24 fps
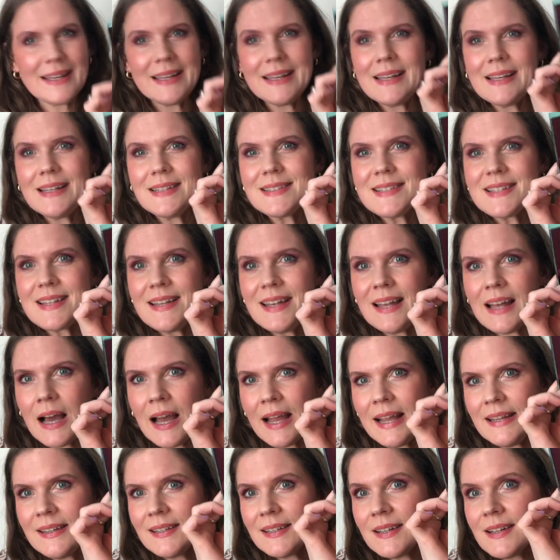It's
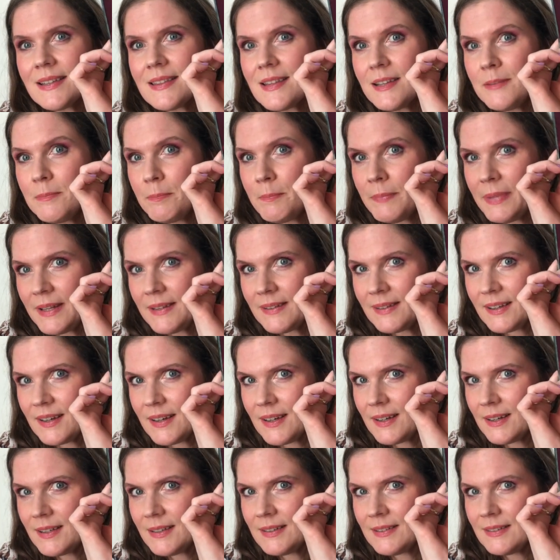lighter than
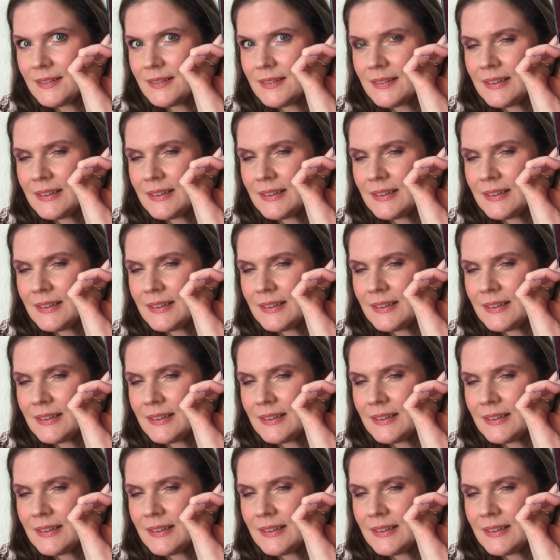Bitter,